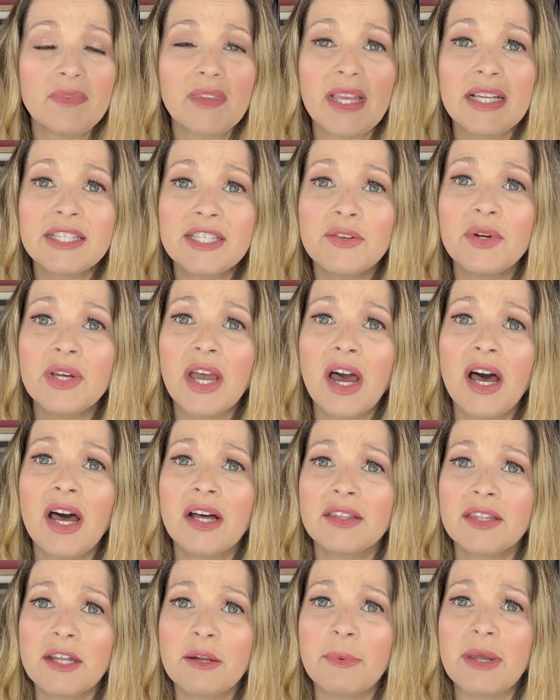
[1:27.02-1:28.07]
And so it got
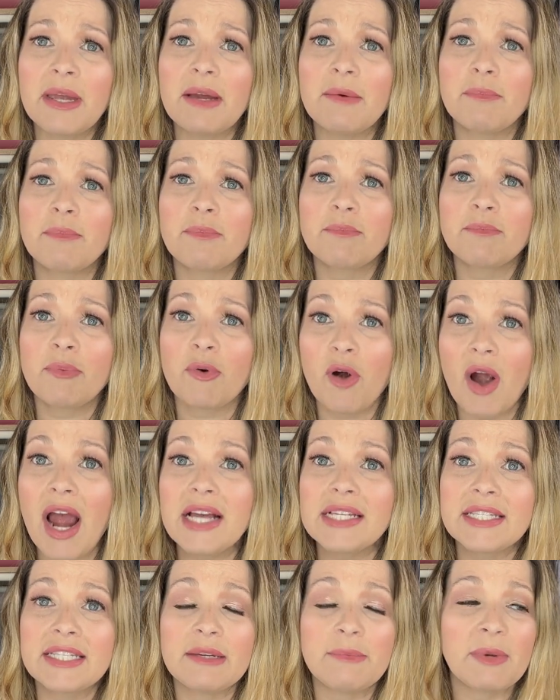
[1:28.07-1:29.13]
a little bit
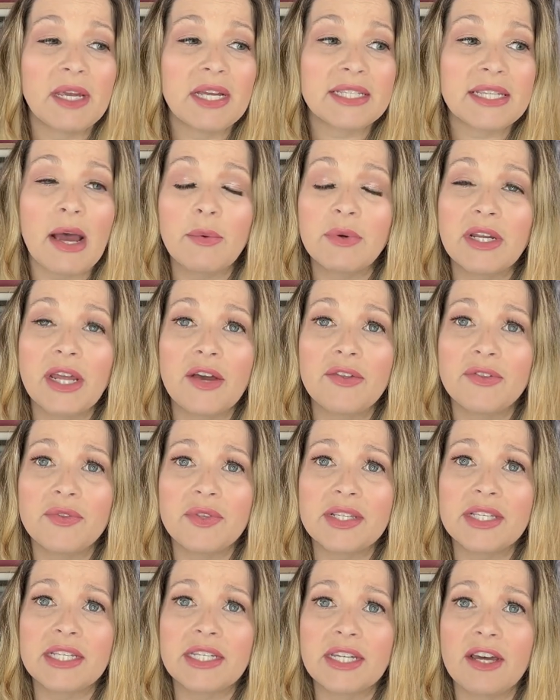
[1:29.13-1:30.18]
pricey because I would go through
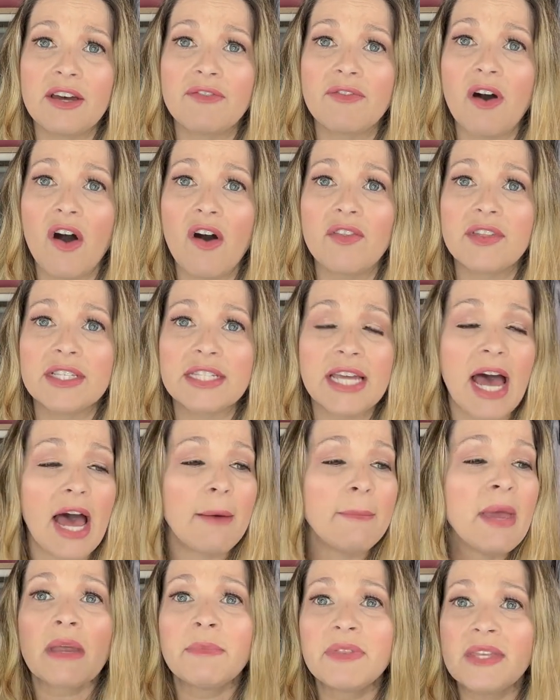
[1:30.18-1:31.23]
this stuff all the
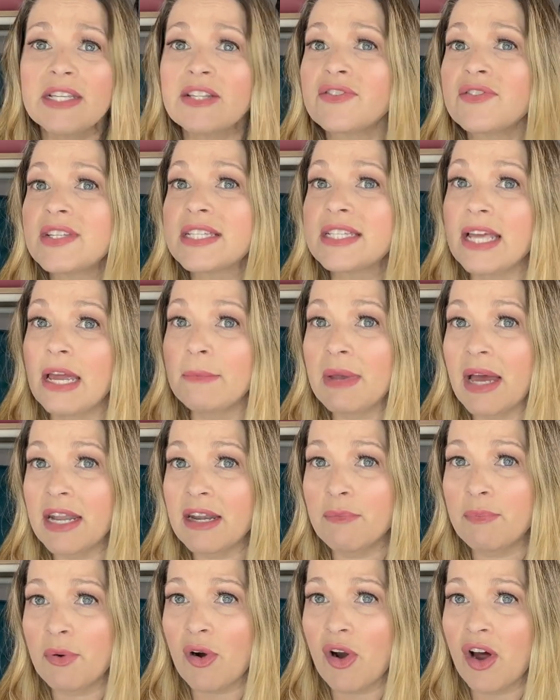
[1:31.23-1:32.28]
time. But these are the same kind
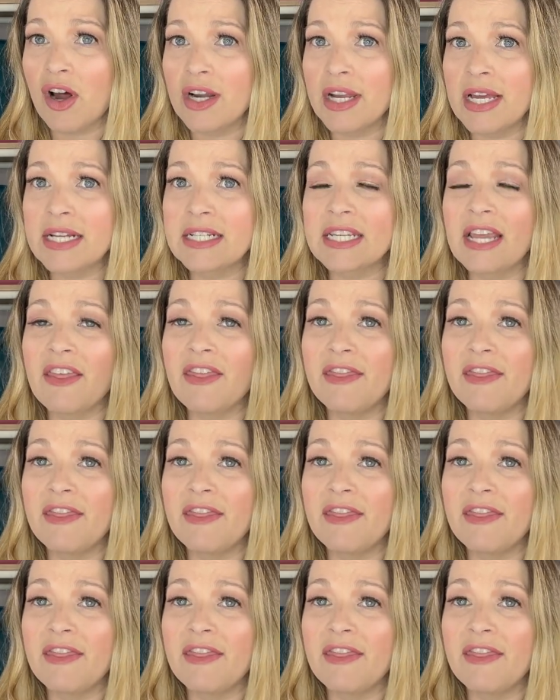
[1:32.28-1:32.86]
of product.